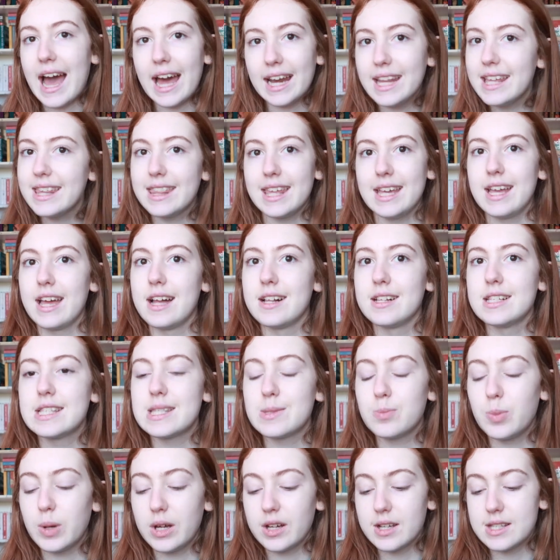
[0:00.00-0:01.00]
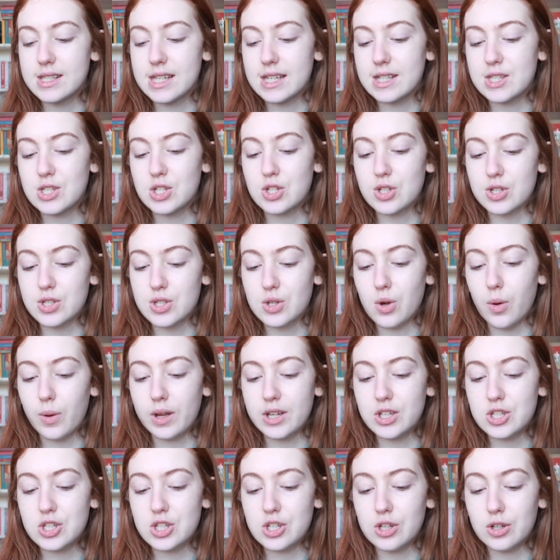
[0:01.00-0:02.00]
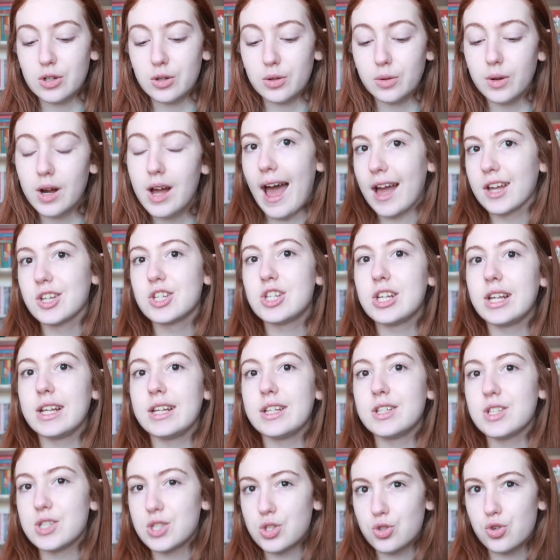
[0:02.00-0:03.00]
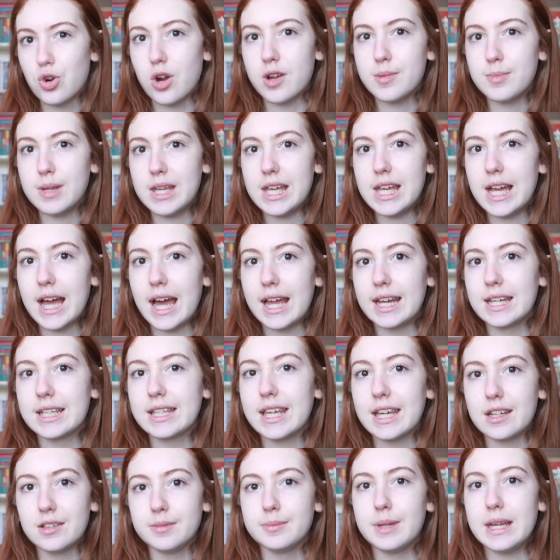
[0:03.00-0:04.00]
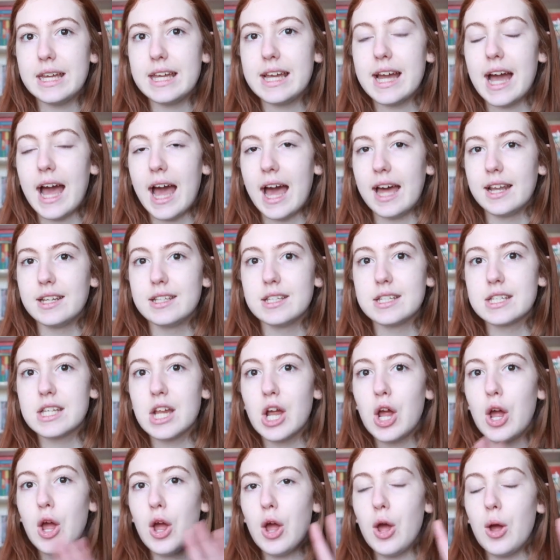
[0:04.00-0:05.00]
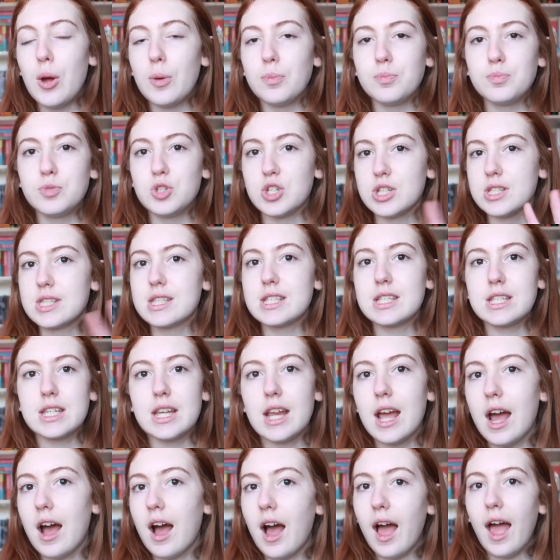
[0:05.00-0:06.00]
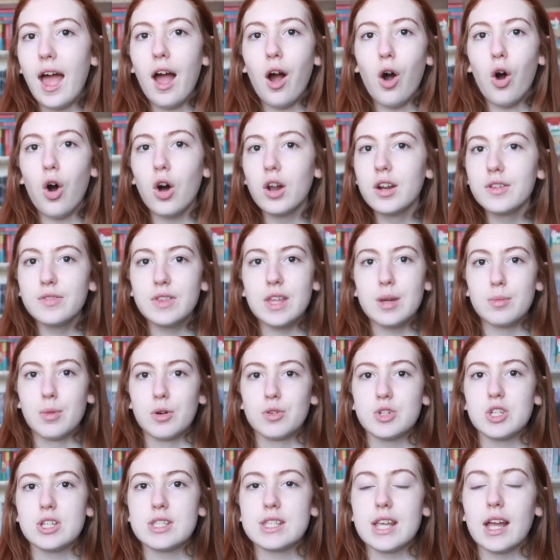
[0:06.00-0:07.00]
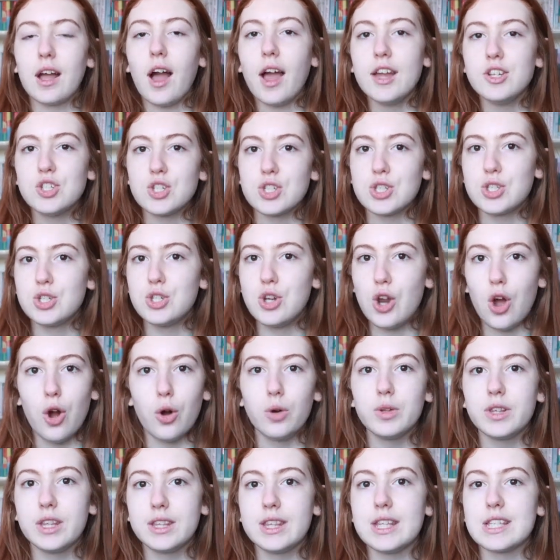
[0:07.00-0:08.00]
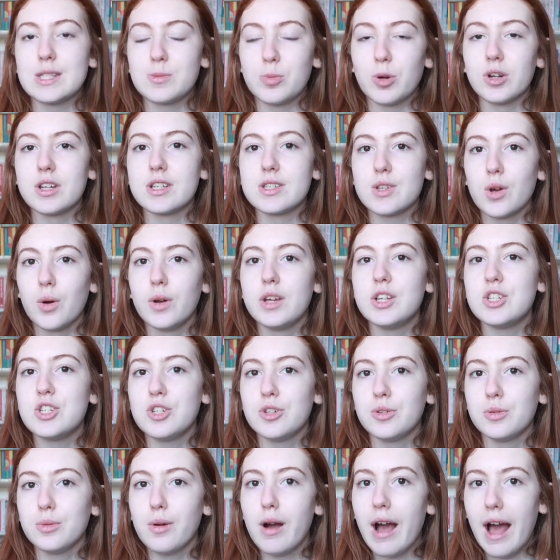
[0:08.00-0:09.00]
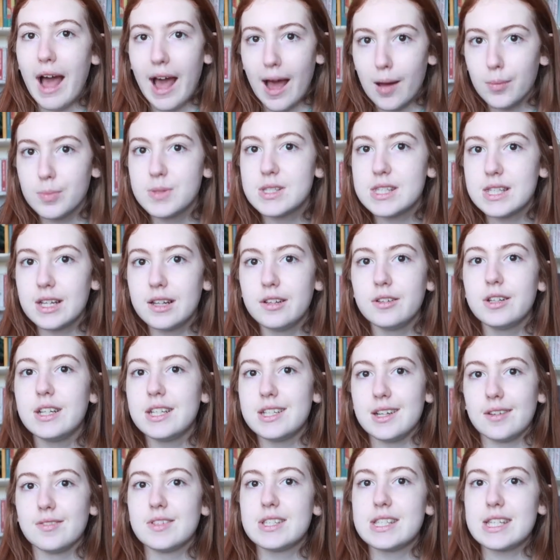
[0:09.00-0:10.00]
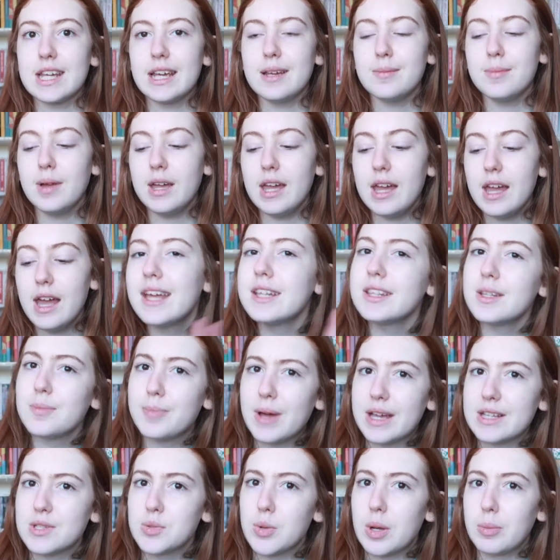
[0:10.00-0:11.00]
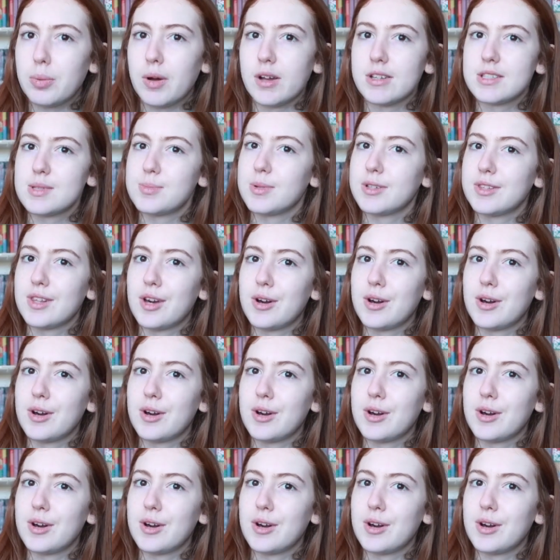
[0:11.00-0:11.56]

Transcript: anything else because it's just going to actually destroy me and kill me and just all of the emotions. Like, I just know that this book is going to absolutely devastate me in the best way possible,